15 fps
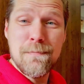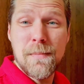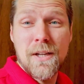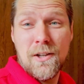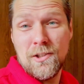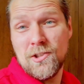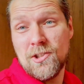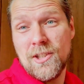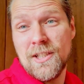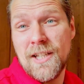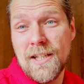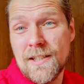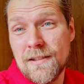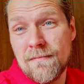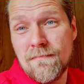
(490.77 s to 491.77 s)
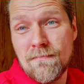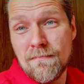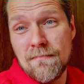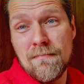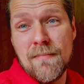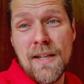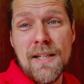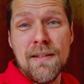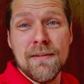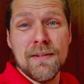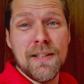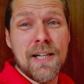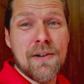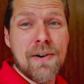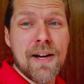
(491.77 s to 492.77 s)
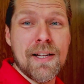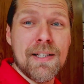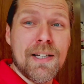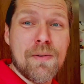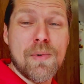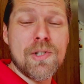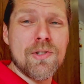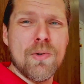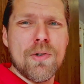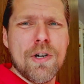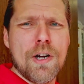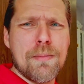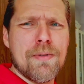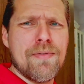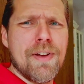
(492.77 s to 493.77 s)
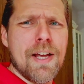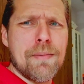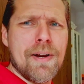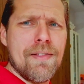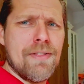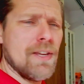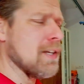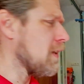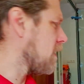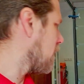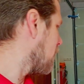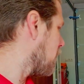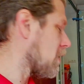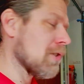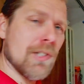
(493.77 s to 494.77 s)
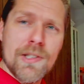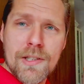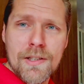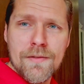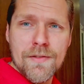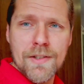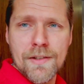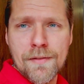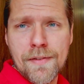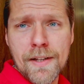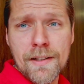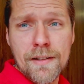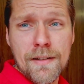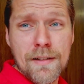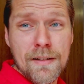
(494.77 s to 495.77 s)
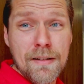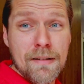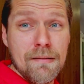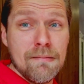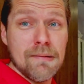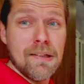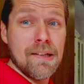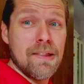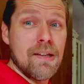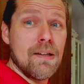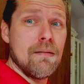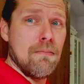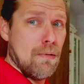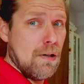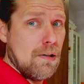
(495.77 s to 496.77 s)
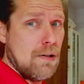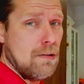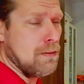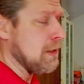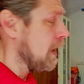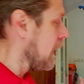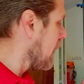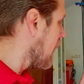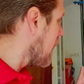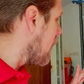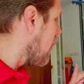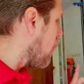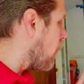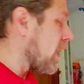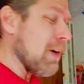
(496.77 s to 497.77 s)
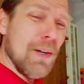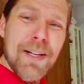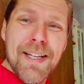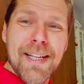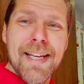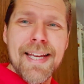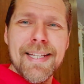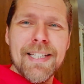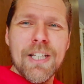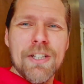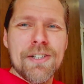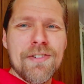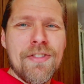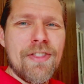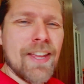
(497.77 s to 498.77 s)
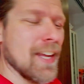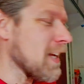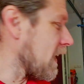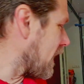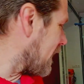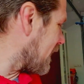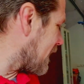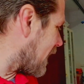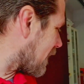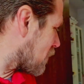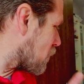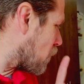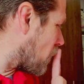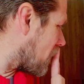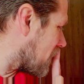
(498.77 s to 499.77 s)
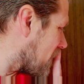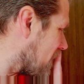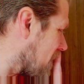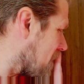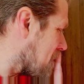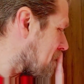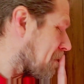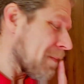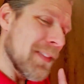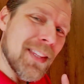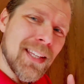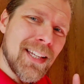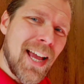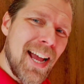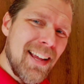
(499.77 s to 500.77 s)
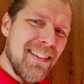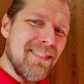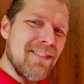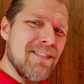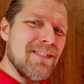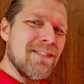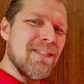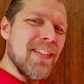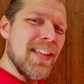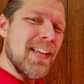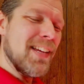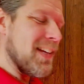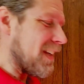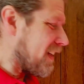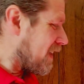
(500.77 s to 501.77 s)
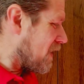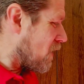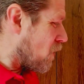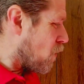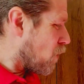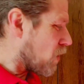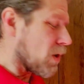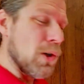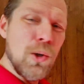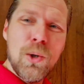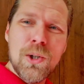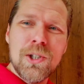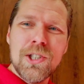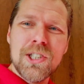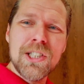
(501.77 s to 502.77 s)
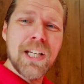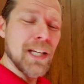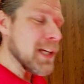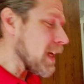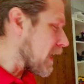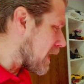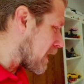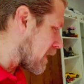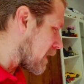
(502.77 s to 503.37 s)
Because in that era there was no carbon fiber. I think it wasn't even invented. I think. Well, and the other thing, and that's one that I think would look sick,